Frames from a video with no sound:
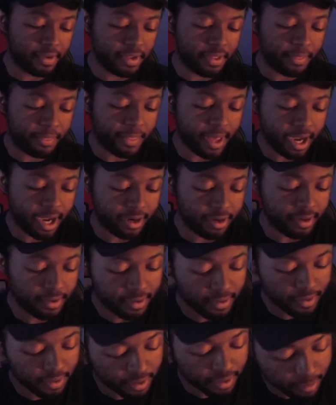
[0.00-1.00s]
that
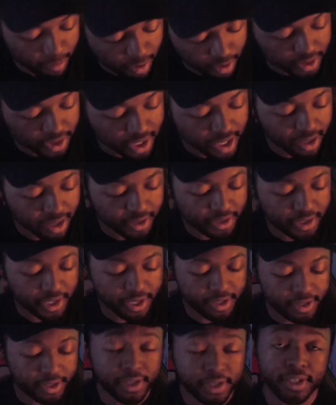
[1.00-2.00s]
the bonus
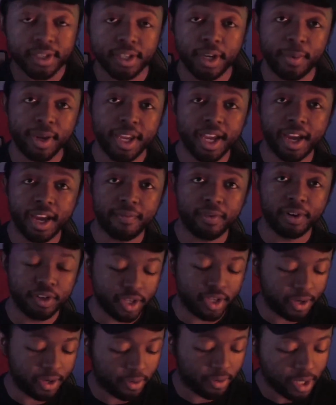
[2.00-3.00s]
content that we have on the
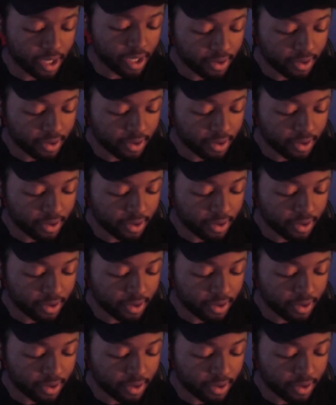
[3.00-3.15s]
channel